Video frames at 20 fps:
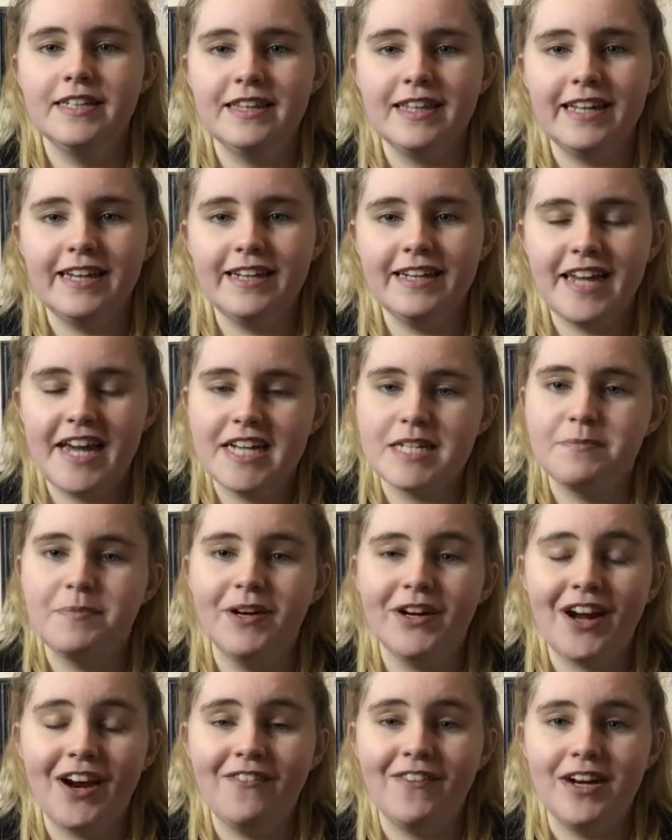The next
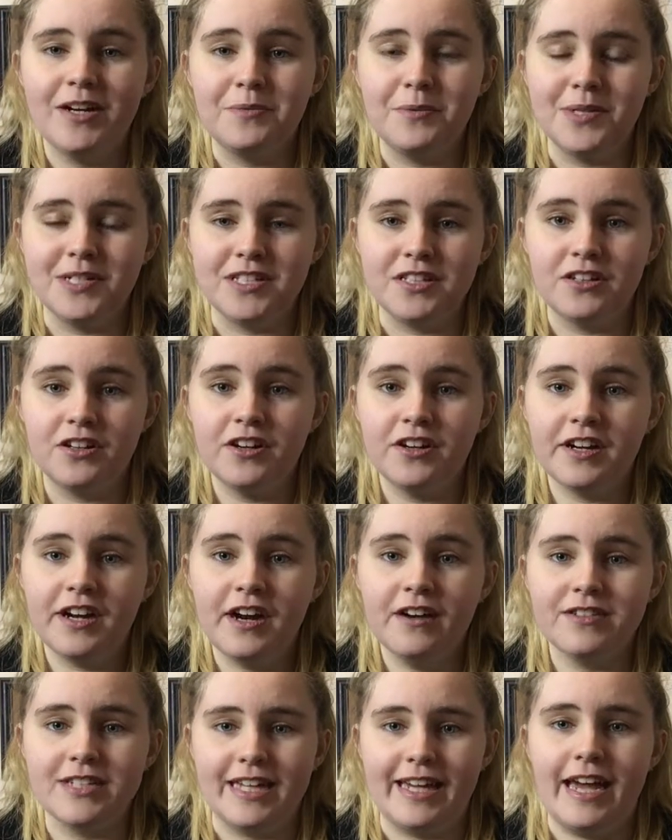book I read was The Good
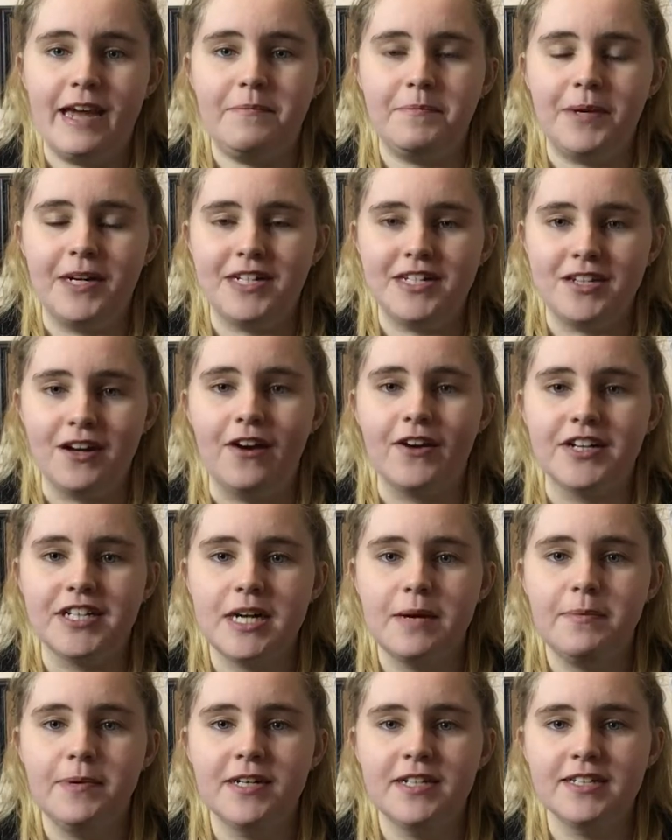Girls, again by Sarah
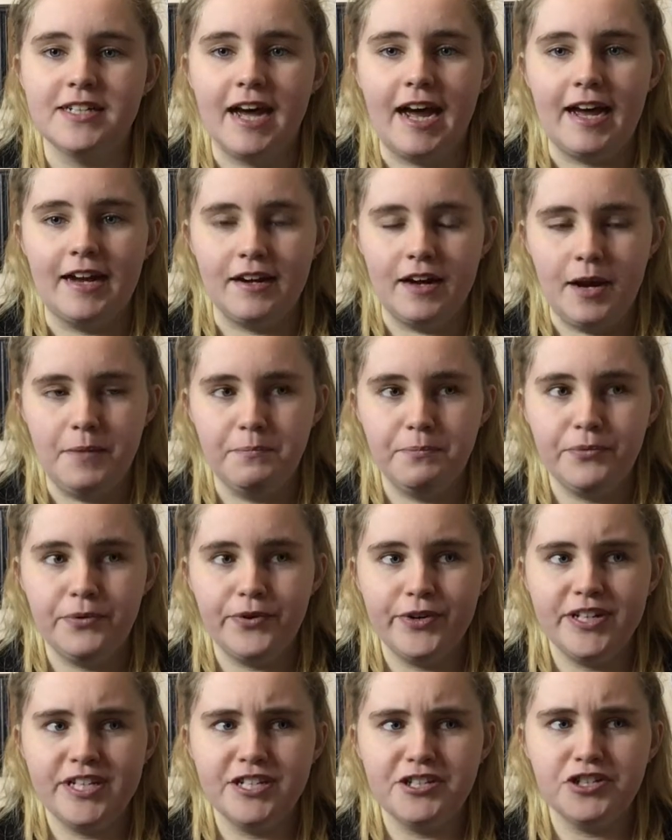Shepherd, and I'm
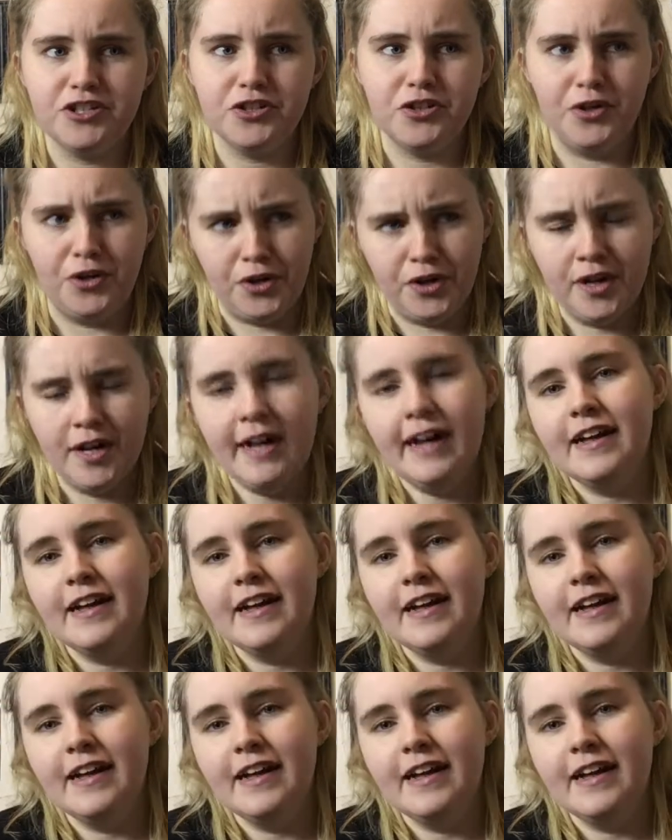pretty sure